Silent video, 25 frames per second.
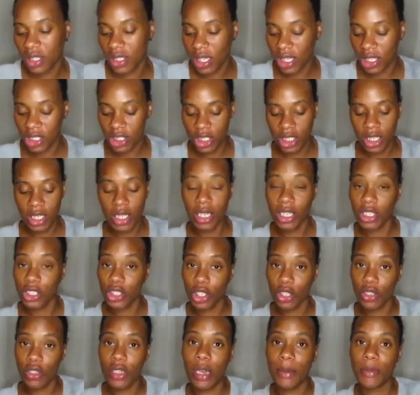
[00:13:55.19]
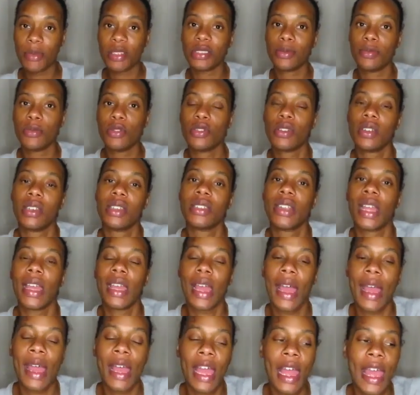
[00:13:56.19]
suction and show you how much milk
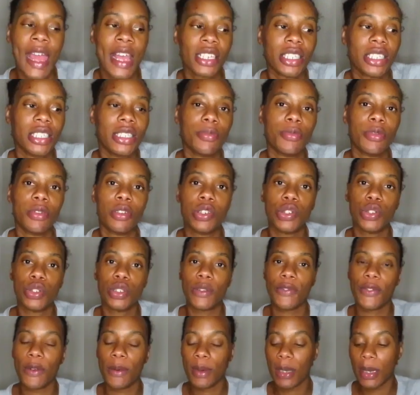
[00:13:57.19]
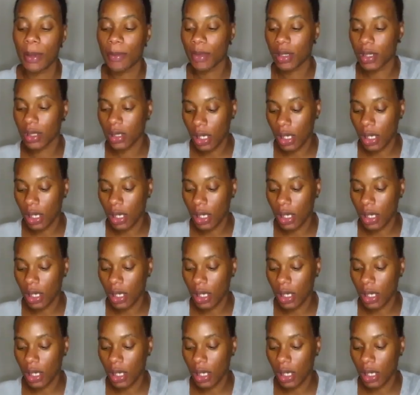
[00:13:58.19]
that I actually produce from them.